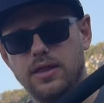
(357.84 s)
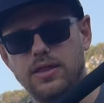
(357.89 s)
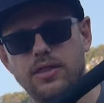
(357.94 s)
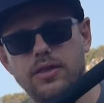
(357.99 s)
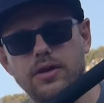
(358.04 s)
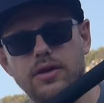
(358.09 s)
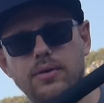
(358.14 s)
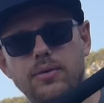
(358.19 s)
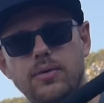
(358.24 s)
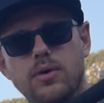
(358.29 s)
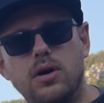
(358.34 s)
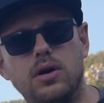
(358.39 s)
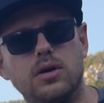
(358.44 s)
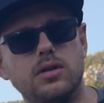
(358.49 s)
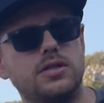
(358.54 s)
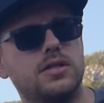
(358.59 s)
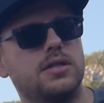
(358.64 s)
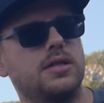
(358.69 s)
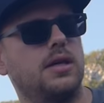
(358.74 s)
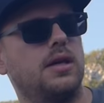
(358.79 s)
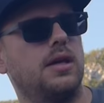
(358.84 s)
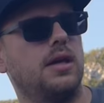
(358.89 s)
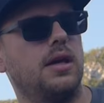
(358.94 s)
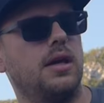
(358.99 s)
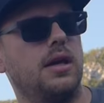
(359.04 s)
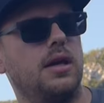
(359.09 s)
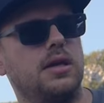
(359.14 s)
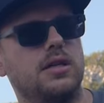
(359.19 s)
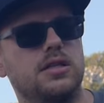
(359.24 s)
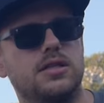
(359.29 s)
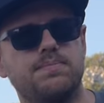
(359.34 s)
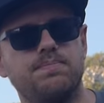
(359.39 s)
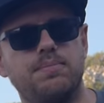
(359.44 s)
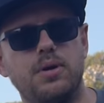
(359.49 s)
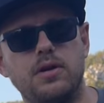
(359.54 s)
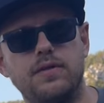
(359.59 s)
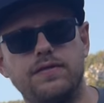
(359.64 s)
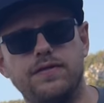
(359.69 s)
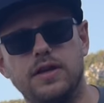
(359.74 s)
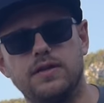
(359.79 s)
the rod is
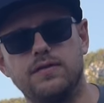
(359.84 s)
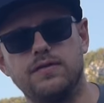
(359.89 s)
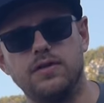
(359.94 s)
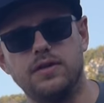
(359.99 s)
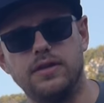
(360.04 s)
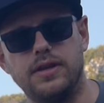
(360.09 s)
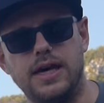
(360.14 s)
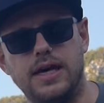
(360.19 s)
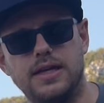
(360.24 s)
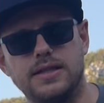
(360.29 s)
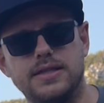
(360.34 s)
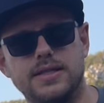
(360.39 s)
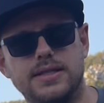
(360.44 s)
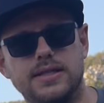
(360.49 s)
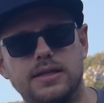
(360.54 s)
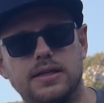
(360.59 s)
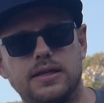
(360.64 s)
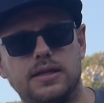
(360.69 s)
perfect for that,